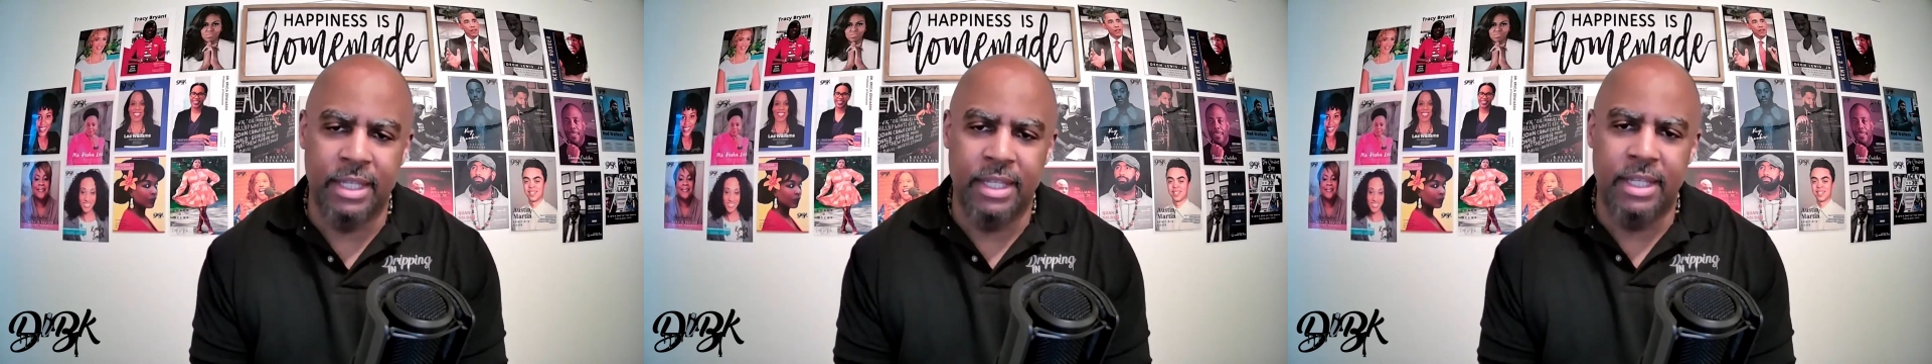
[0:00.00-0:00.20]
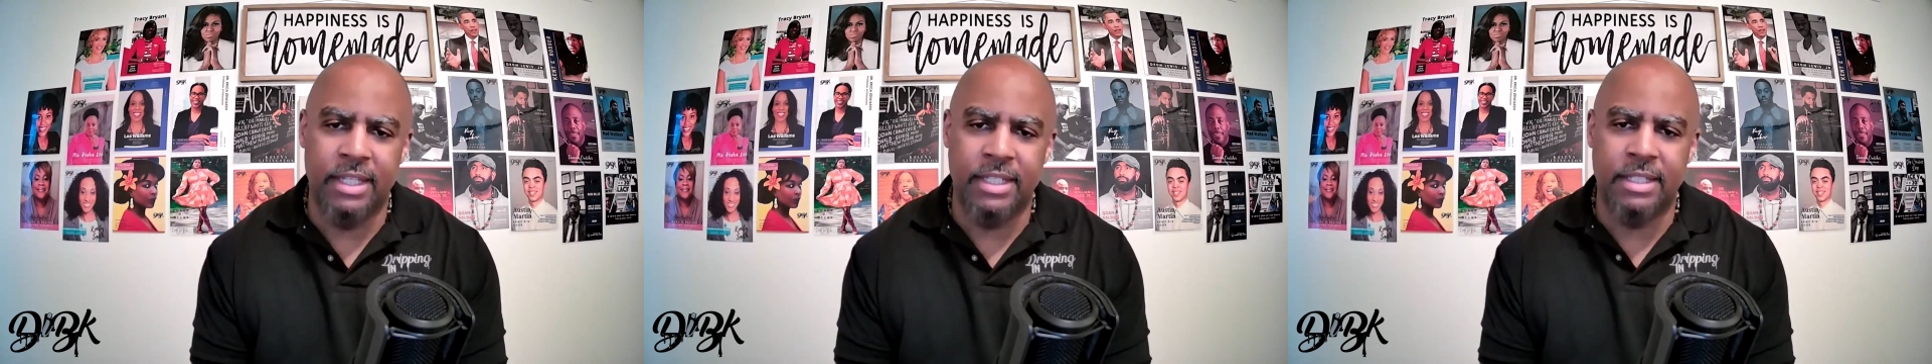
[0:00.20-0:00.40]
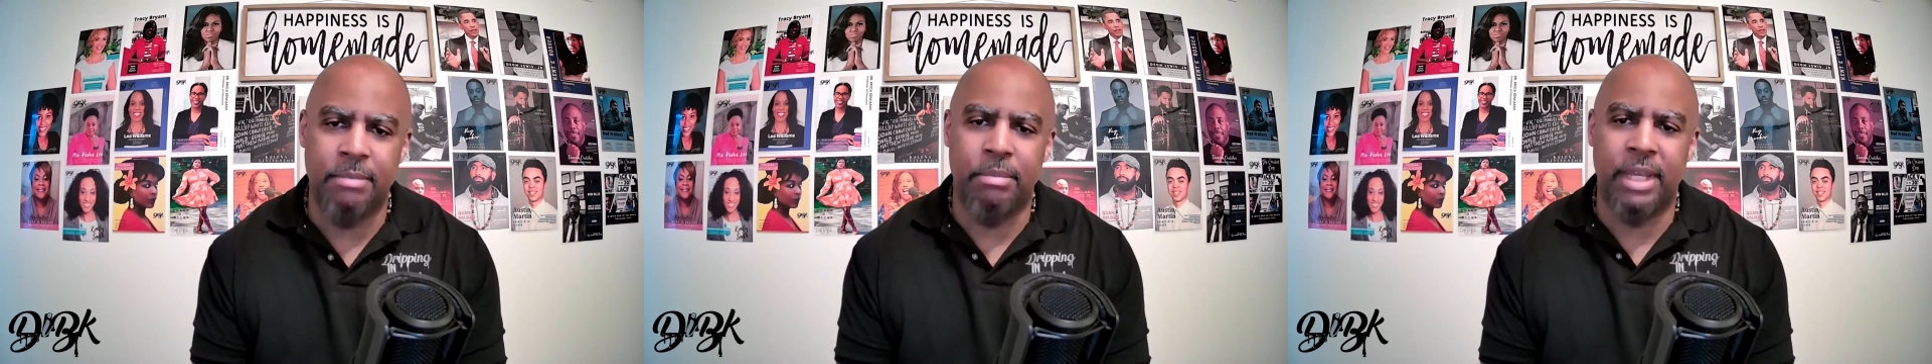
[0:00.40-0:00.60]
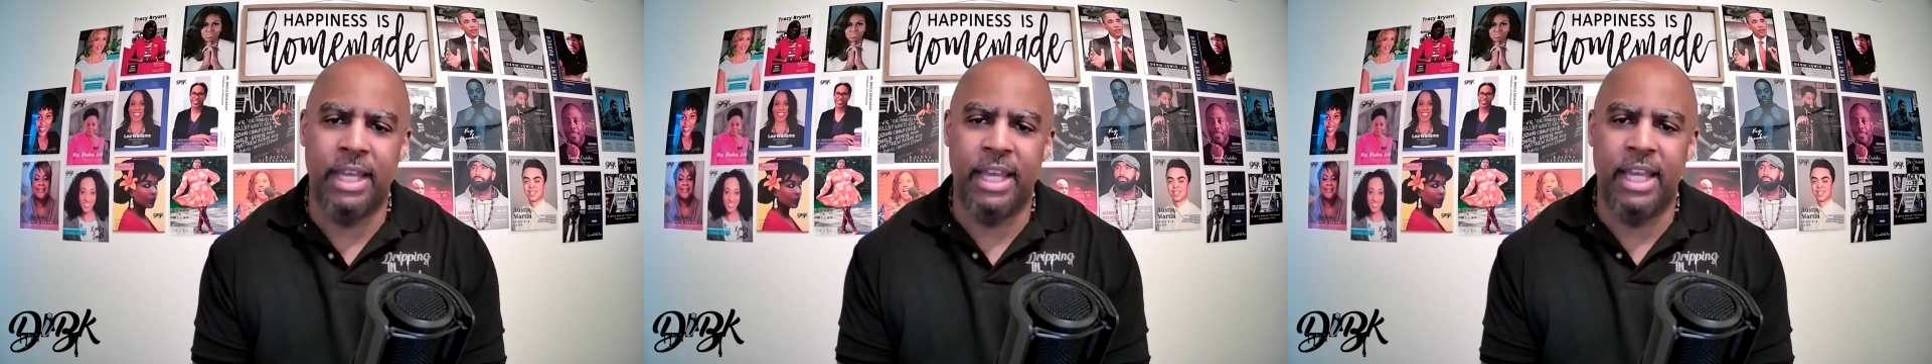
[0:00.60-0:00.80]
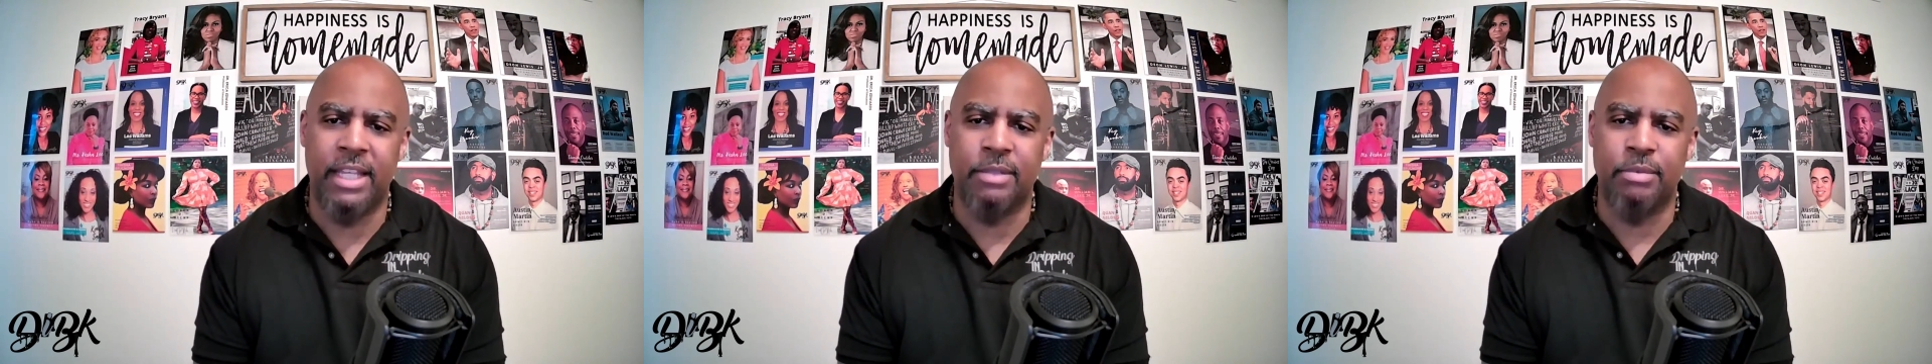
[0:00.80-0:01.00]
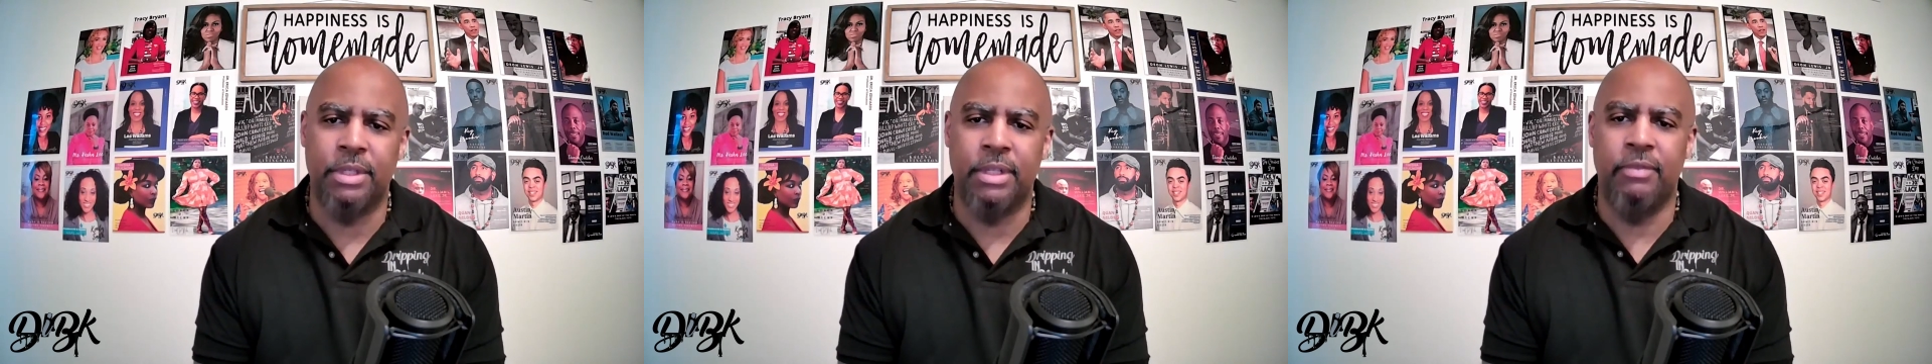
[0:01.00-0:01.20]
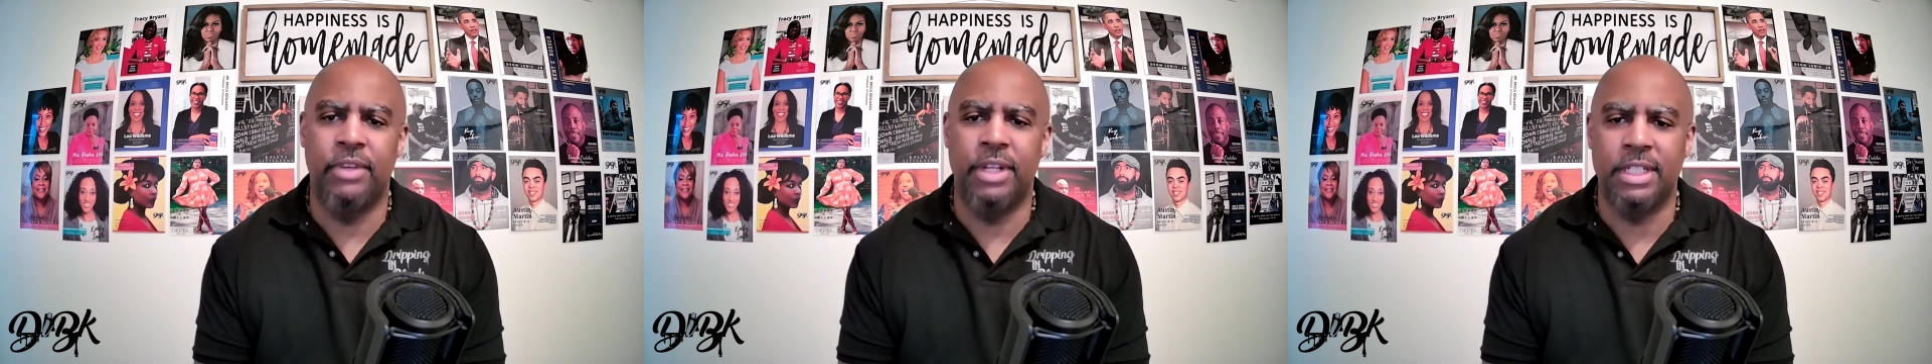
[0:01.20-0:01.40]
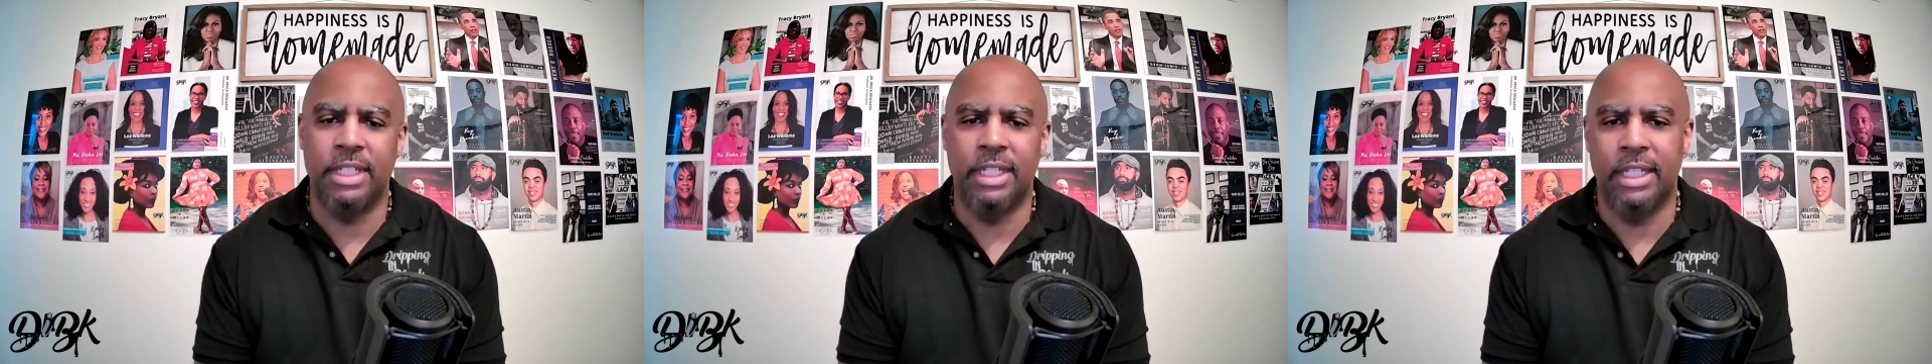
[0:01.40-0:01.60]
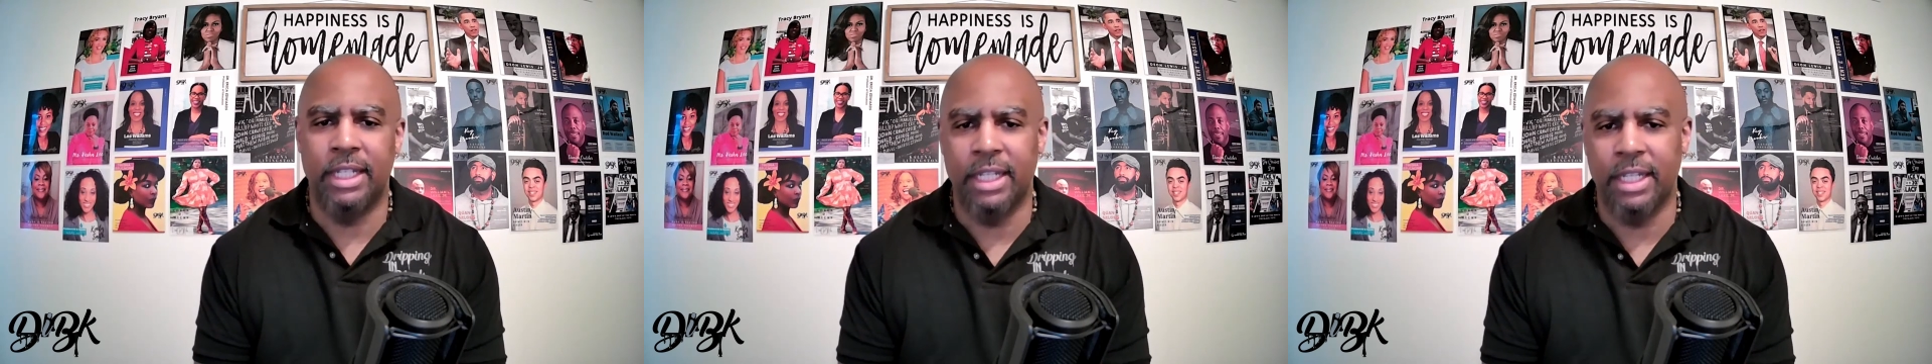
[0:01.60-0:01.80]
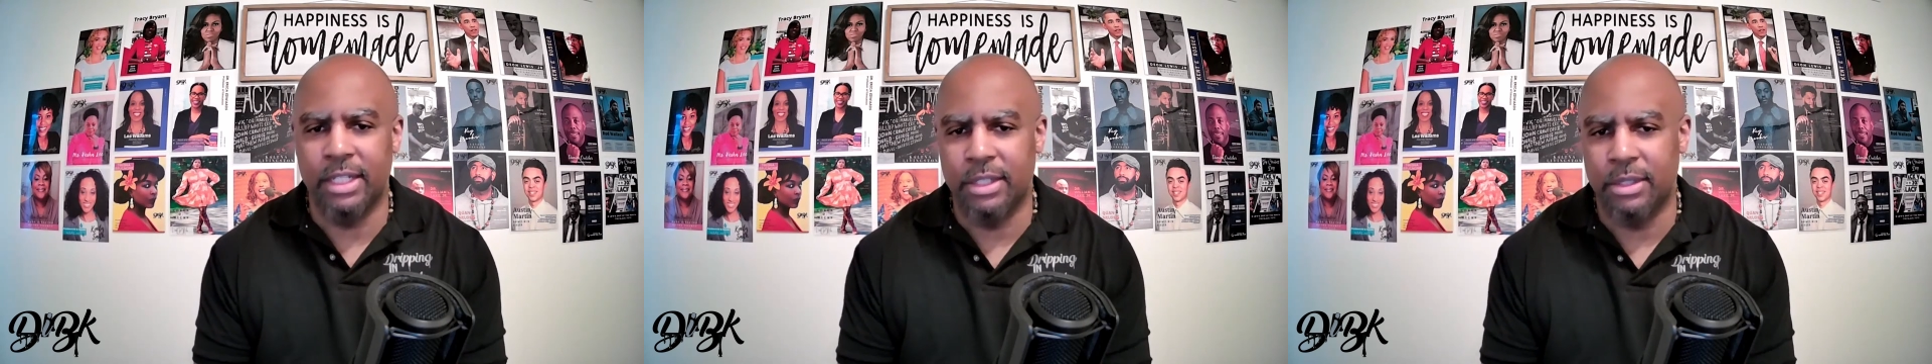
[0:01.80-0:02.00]
His demands would eventually
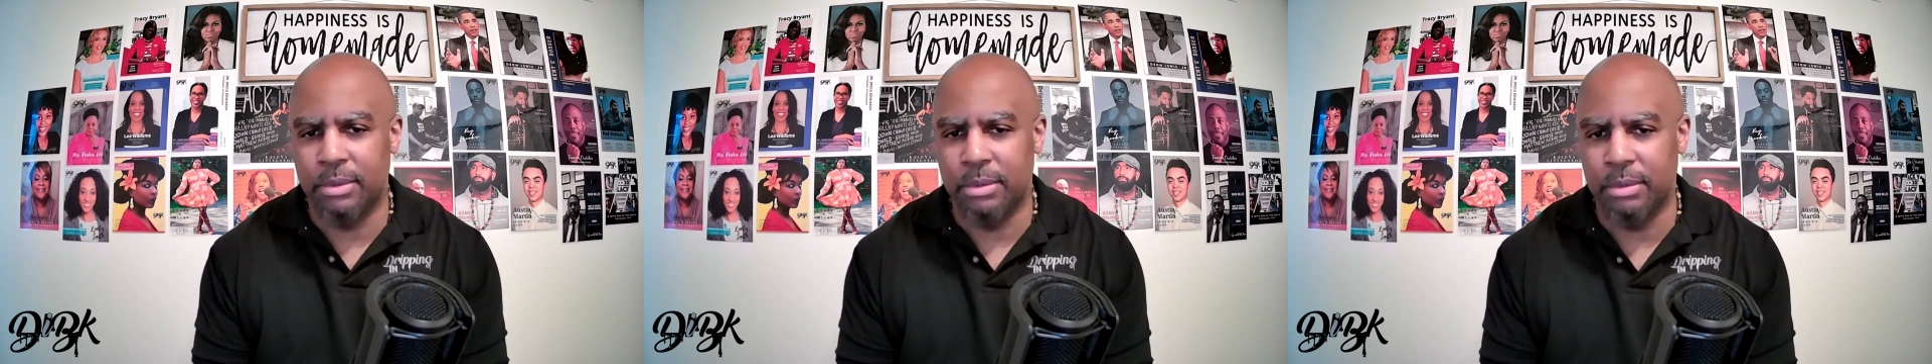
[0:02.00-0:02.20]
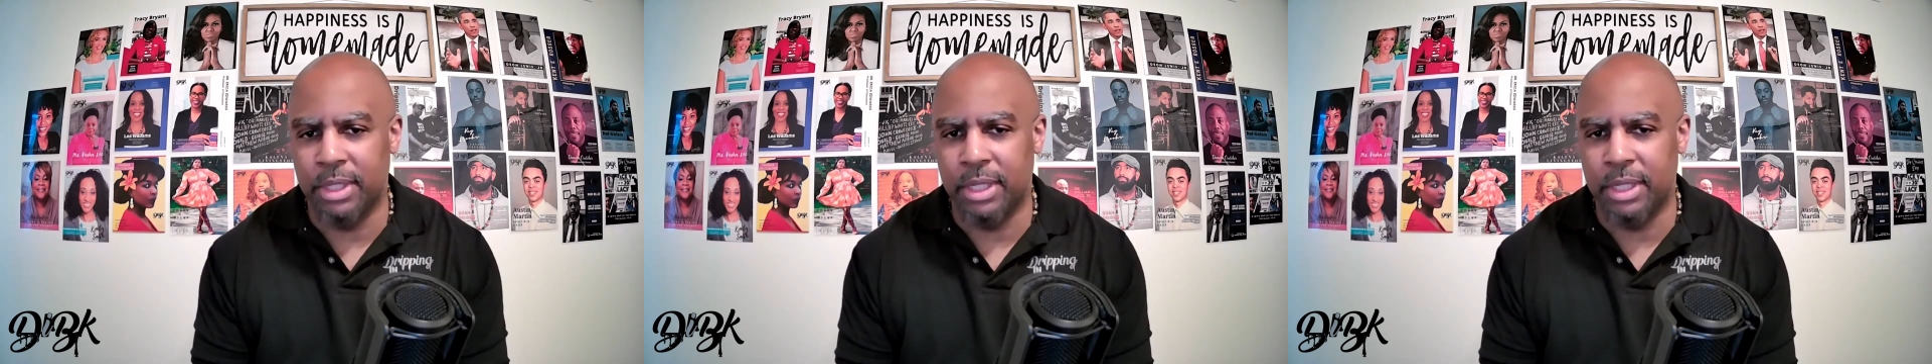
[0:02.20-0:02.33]
lead to